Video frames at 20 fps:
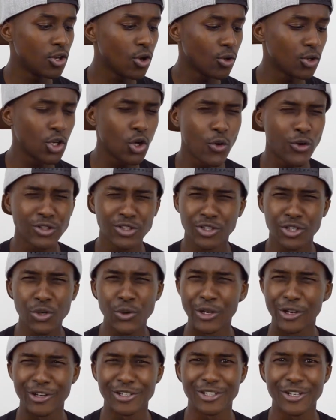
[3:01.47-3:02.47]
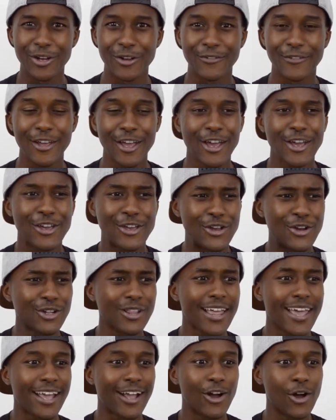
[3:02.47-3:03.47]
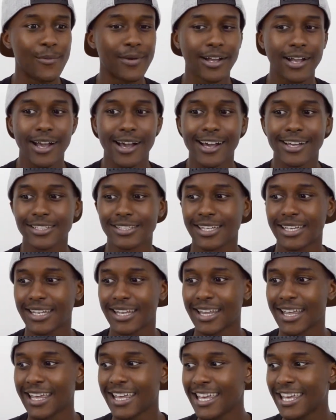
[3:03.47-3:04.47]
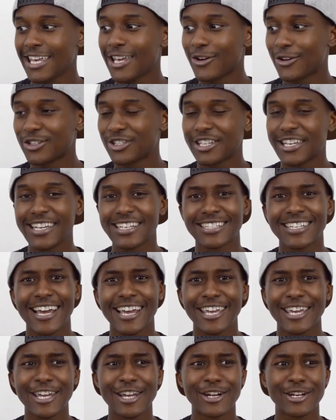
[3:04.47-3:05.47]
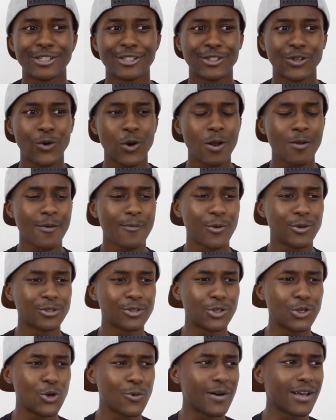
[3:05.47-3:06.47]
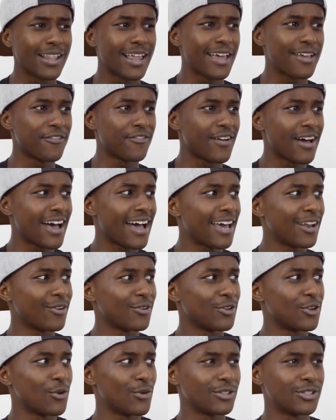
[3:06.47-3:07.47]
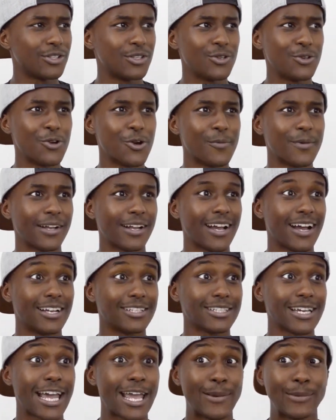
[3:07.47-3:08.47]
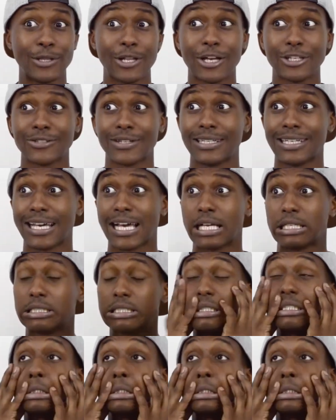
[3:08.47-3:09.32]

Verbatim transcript: don't know what to do with yourself. You're like, oh my gosh, he or she is not here, so what am I supposed to do in my life? I don't know what to do. Oh my gosh, I am lost right now